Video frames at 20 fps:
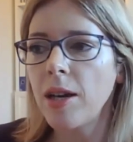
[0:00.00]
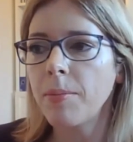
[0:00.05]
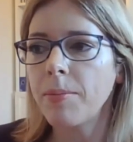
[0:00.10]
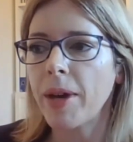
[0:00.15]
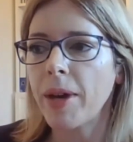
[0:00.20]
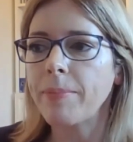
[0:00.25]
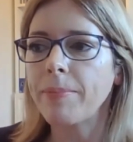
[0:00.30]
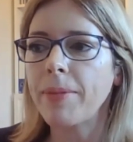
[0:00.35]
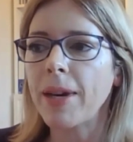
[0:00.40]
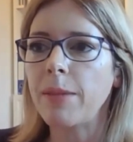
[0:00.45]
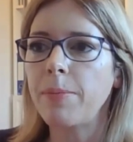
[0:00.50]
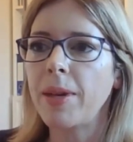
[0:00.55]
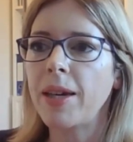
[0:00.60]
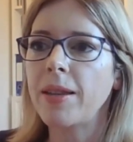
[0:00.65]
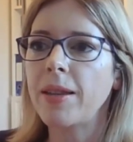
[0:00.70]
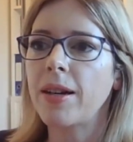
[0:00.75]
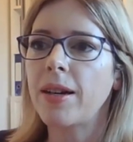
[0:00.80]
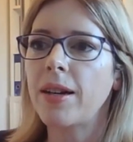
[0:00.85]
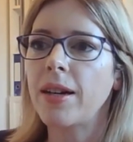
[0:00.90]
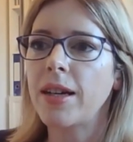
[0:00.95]
But it may be
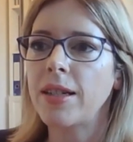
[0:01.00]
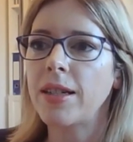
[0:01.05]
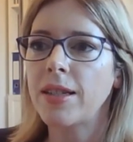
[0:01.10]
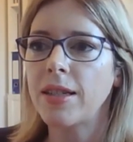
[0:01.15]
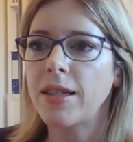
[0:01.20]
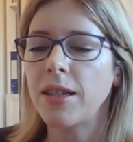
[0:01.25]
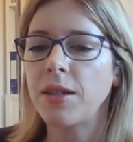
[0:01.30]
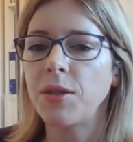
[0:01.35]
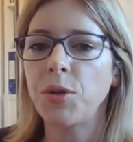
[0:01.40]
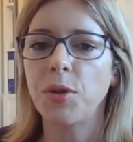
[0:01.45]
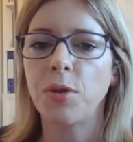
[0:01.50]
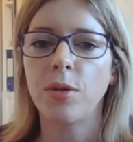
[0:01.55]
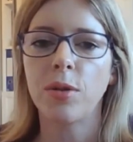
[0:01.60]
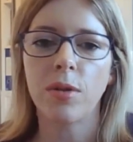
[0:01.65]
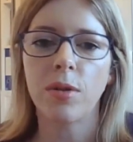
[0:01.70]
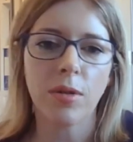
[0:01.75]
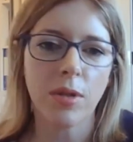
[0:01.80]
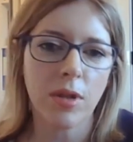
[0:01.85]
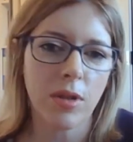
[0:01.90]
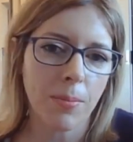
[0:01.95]
that it's in
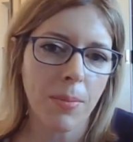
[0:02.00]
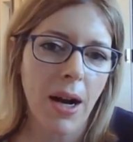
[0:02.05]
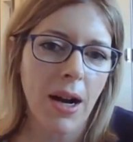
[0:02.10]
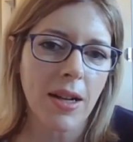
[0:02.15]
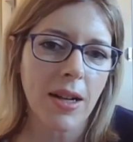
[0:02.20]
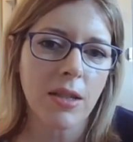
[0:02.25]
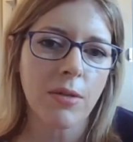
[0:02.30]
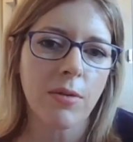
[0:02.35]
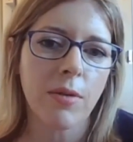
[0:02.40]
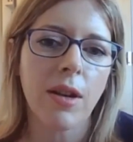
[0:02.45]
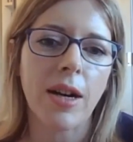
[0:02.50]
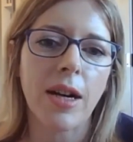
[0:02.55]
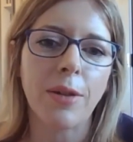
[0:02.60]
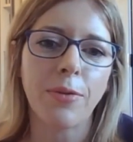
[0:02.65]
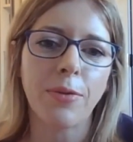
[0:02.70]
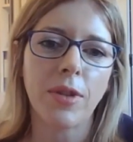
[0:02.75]
your personal life